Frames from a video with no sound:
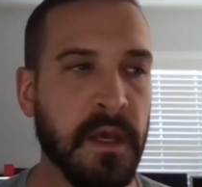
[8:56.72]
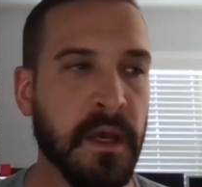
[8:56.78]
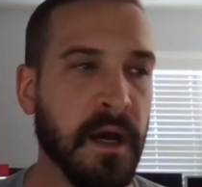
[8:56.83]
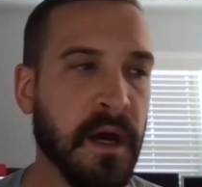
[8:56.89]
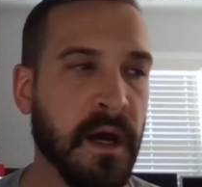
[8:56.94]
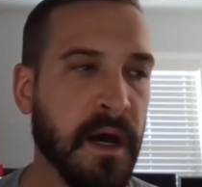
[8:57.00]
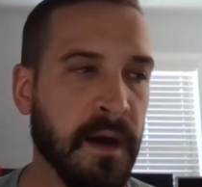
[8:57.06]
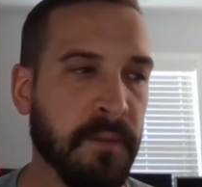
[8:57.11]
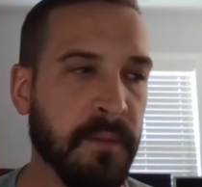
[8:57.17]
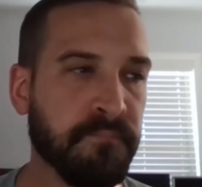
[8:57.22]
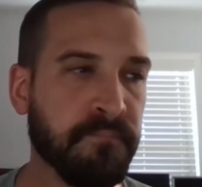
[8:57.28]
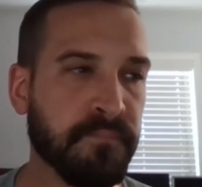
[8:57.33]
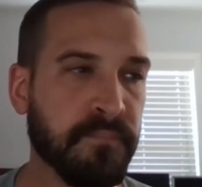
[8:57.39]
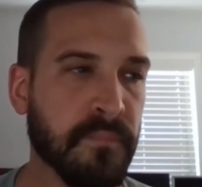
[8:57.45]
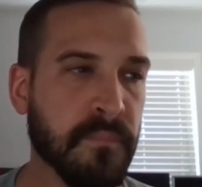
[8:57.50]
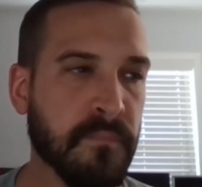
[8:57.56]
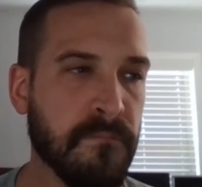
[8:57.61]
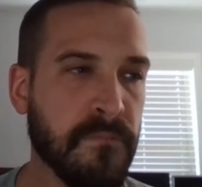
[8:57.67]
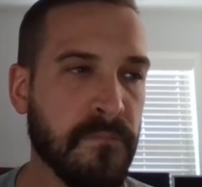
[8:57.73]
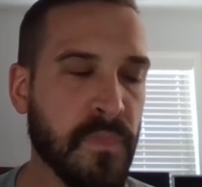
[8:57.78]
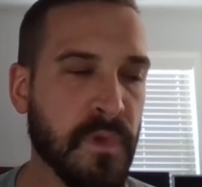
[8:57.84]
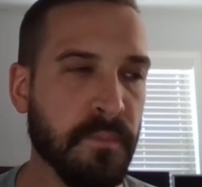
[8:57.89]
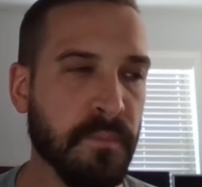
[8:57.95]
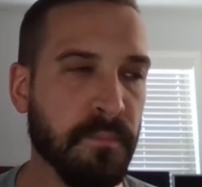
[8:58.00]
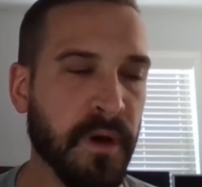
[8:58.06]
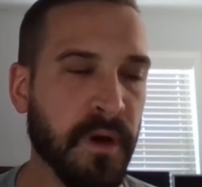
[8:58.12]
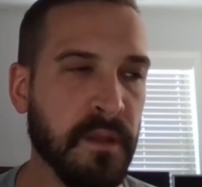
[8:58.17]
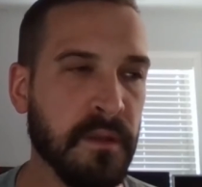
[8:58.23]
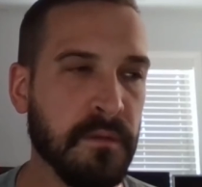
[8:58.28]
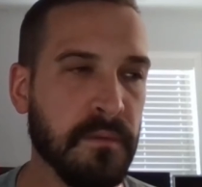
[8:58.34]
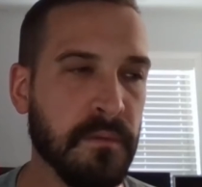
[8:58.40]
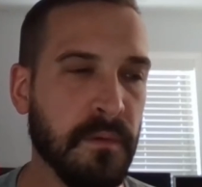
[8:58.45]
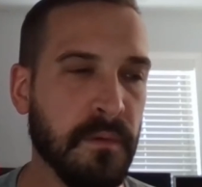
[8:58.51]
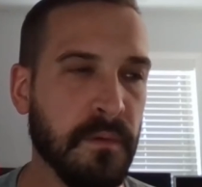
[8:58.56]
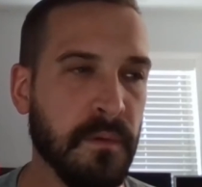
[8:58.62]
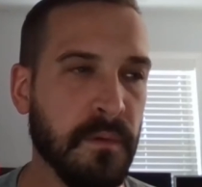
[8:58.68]
But
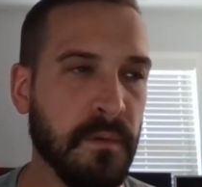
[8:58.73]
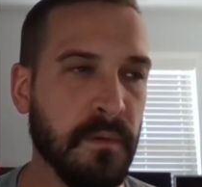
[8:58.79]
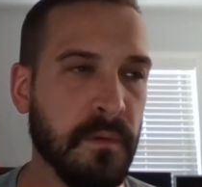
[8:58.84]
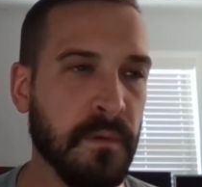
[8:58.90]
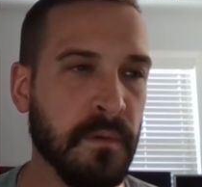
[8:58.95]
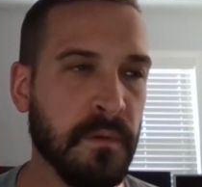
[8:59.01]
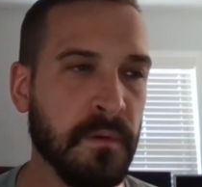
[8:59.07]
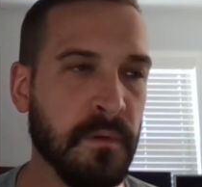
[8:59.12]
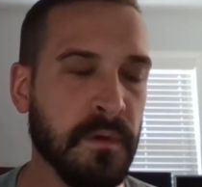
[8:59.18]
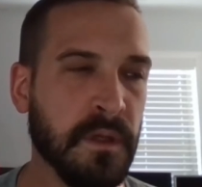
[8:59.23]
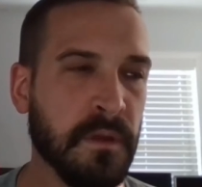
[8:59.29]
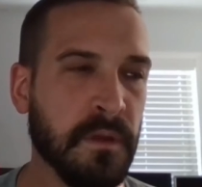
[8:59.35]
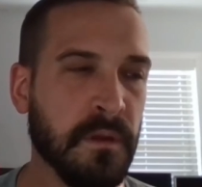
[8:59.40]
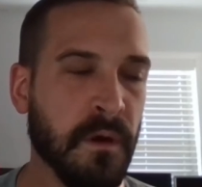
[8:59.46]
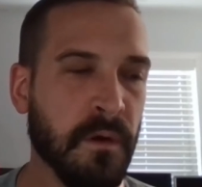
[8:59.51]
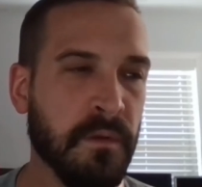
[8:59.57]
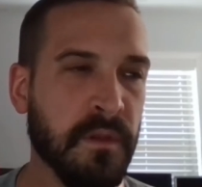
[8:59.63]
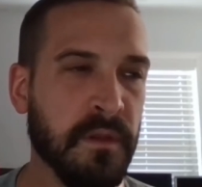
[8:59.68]
you know,